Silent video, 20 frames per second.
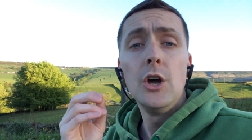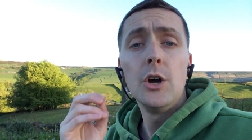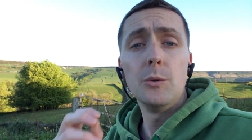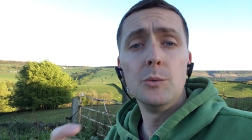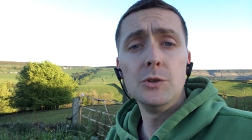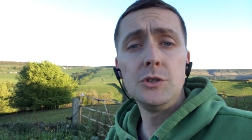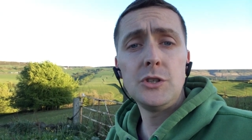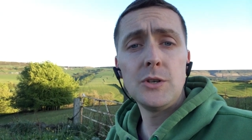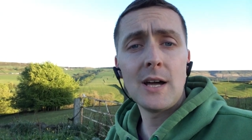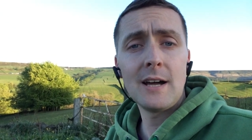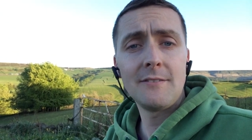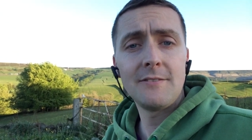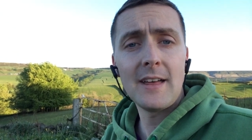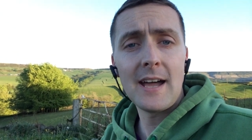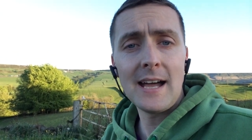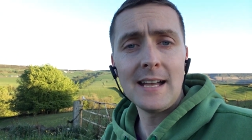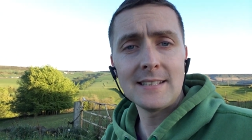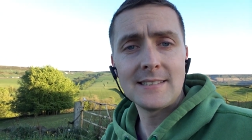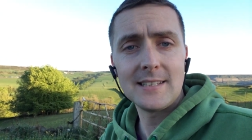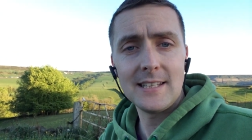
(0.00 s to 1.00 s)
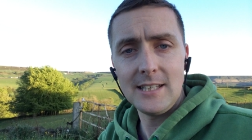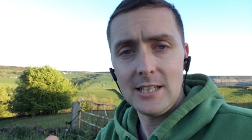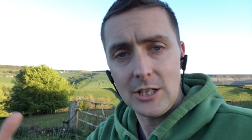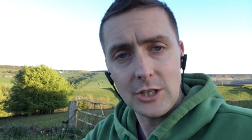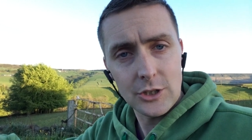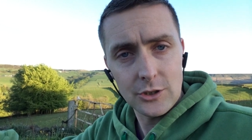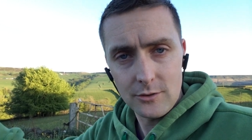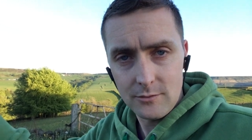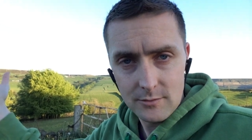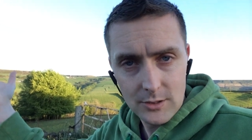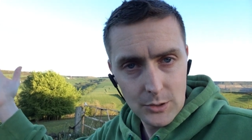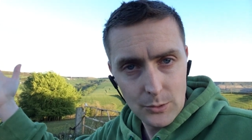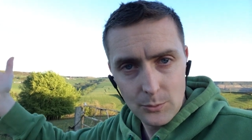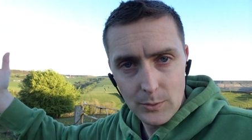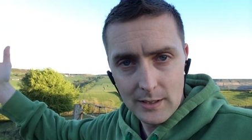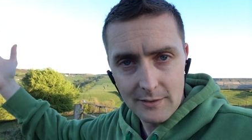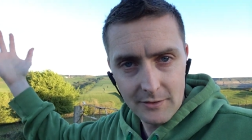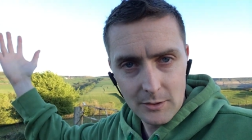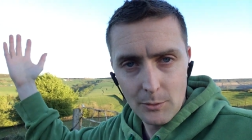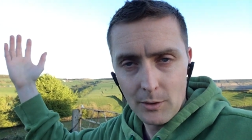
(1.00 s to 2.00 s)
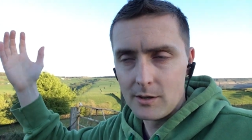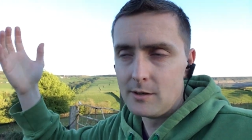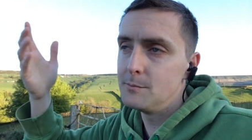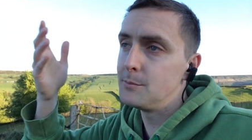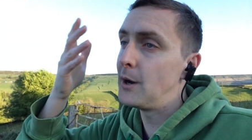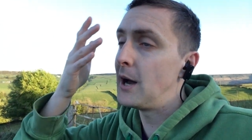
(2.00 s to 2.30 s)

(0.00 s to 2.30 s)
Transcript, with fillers: And once you have that asset, you can do whatever you want.